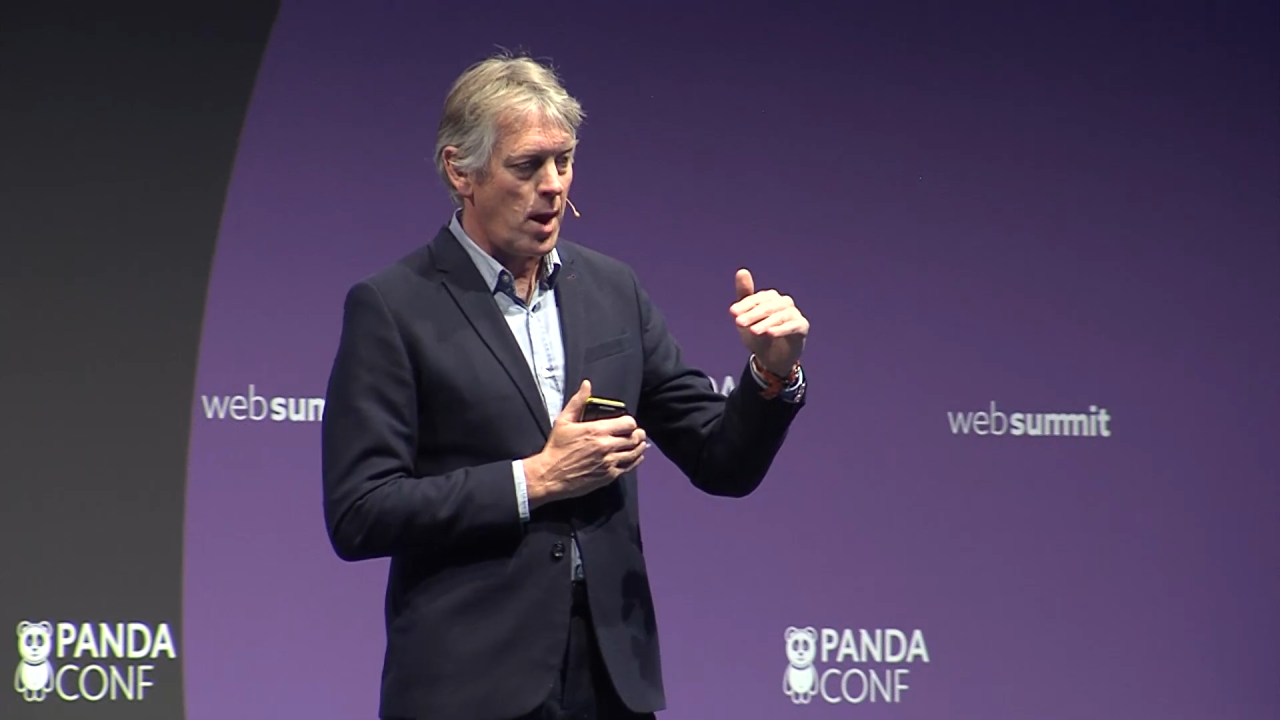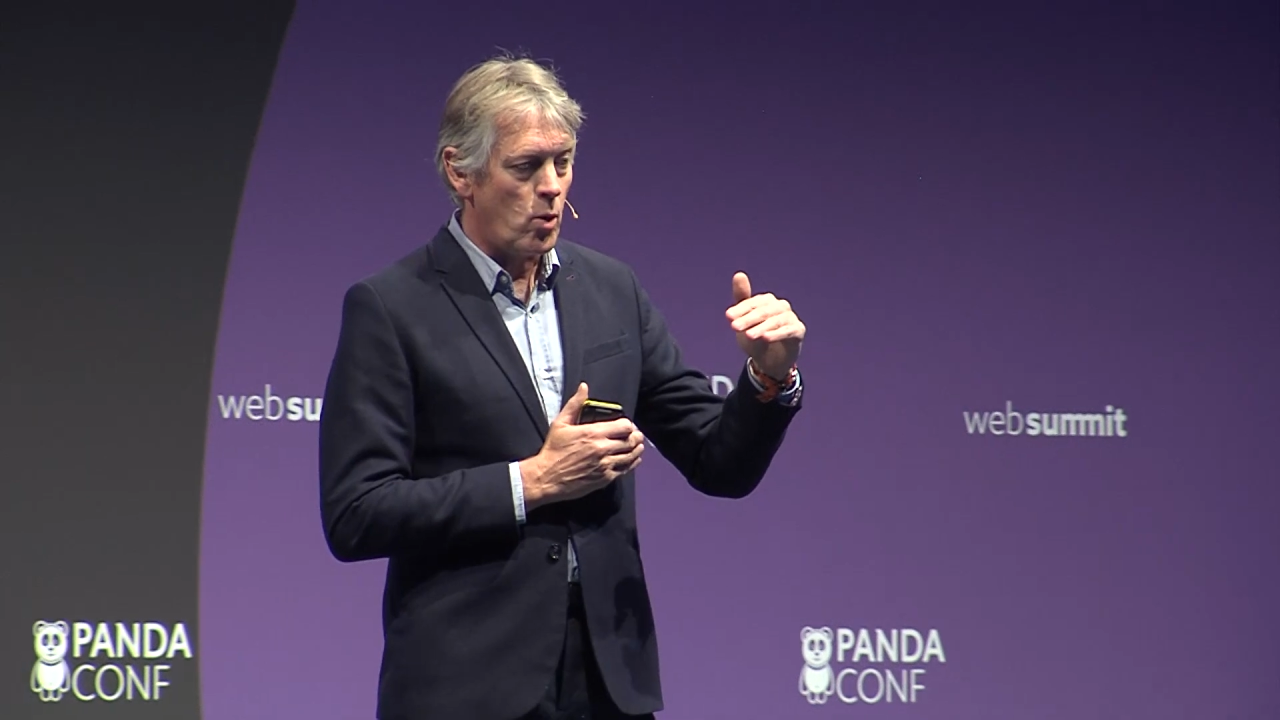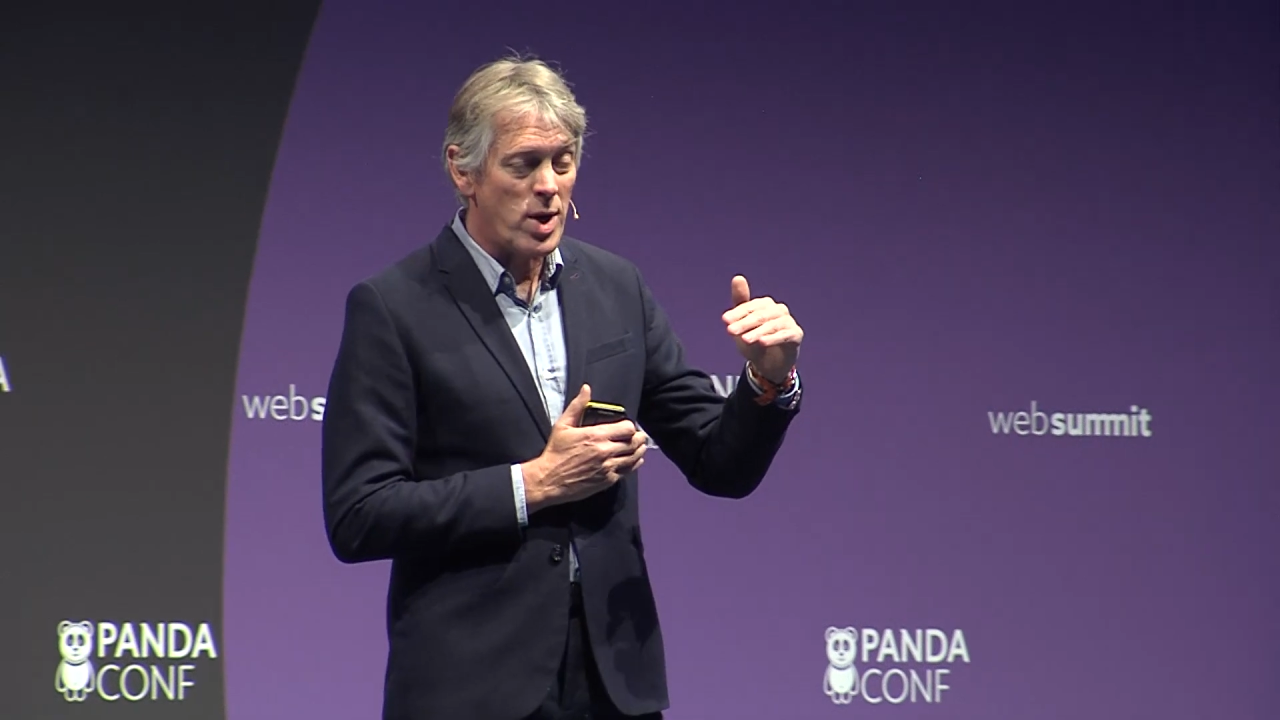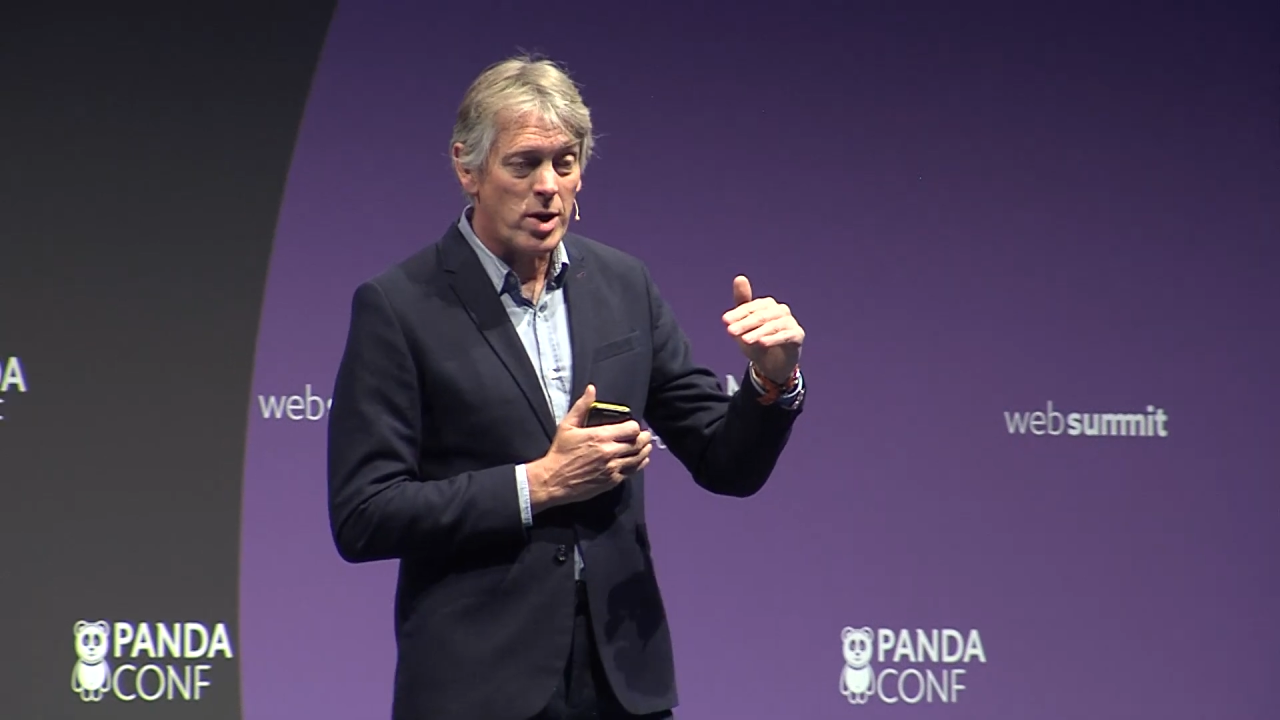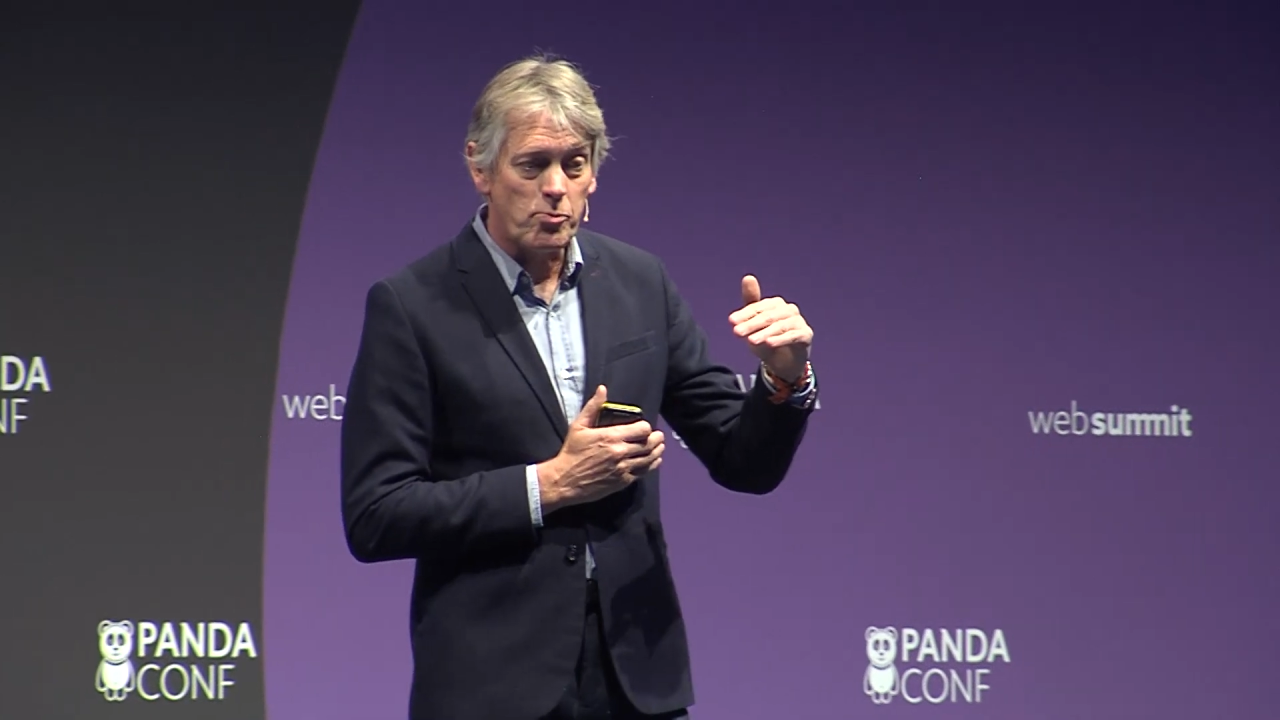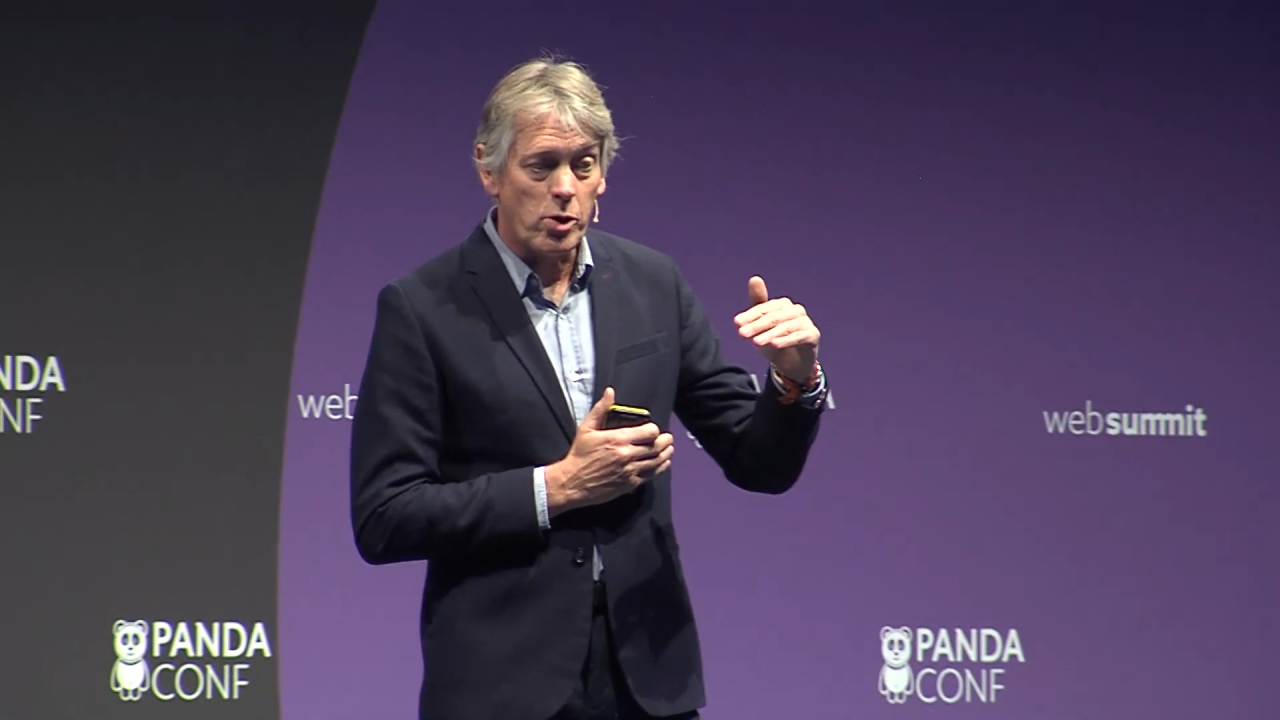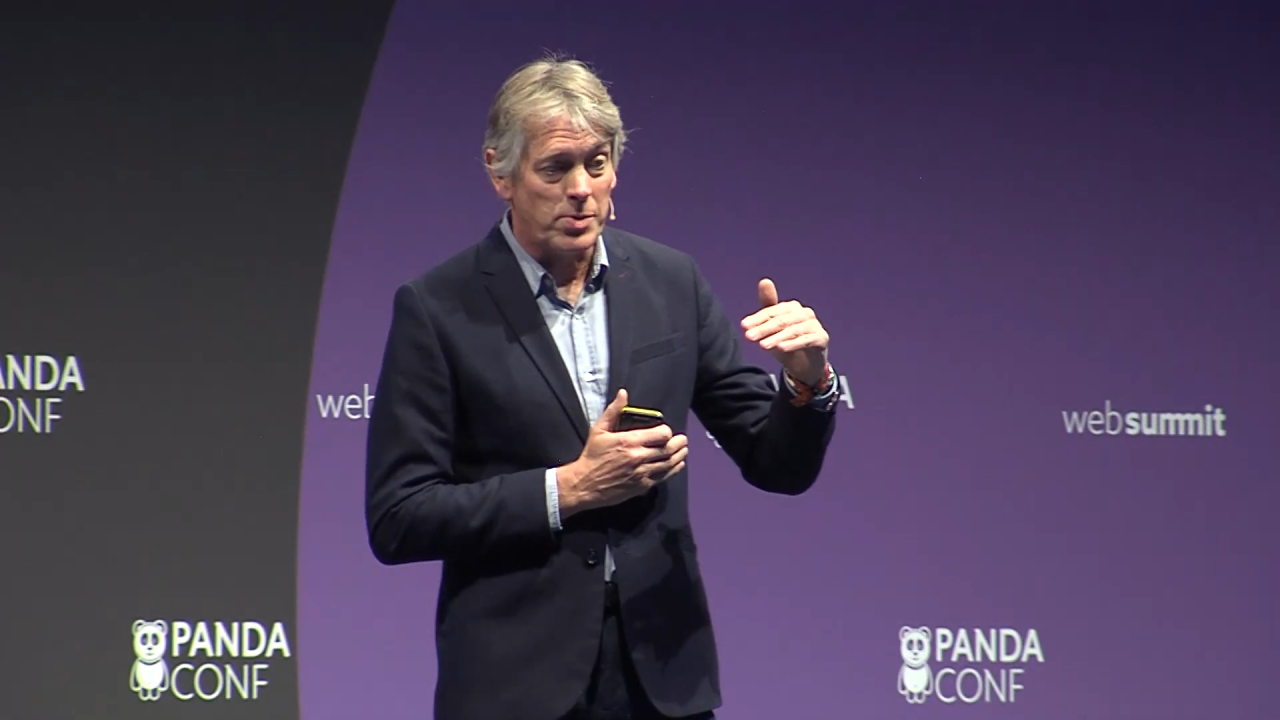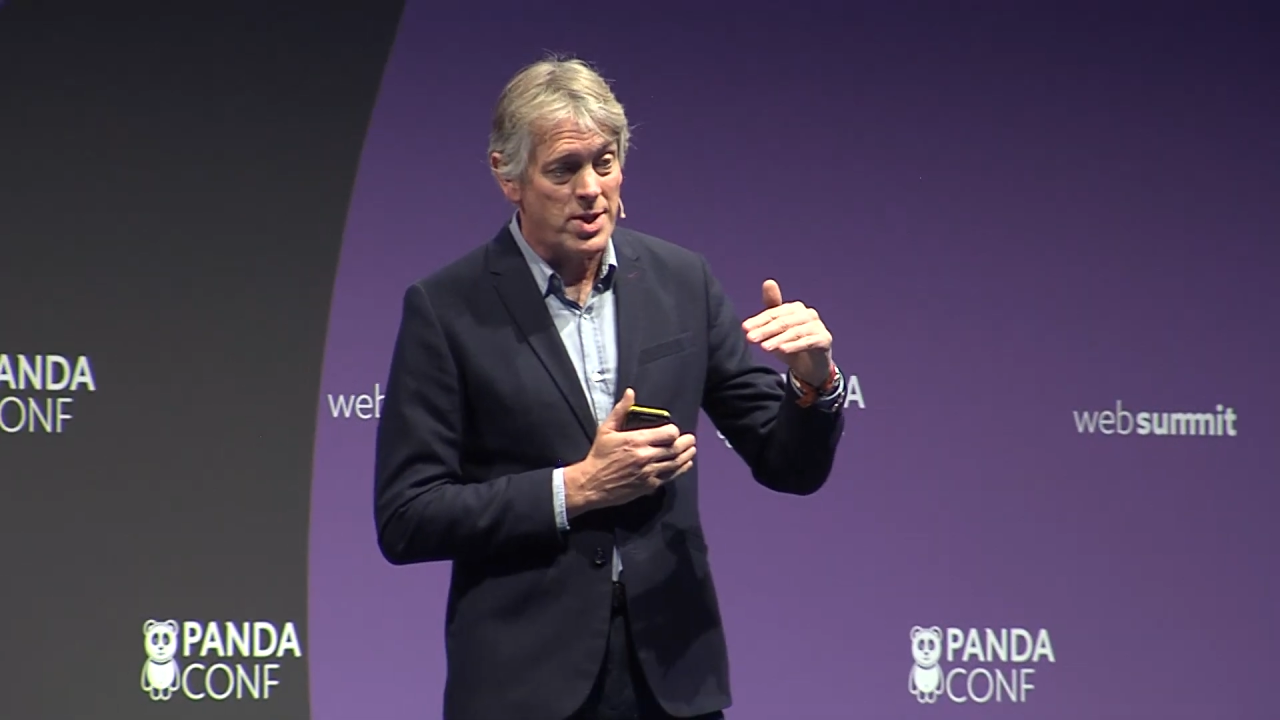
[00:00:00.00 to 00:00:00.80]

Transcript: We can probably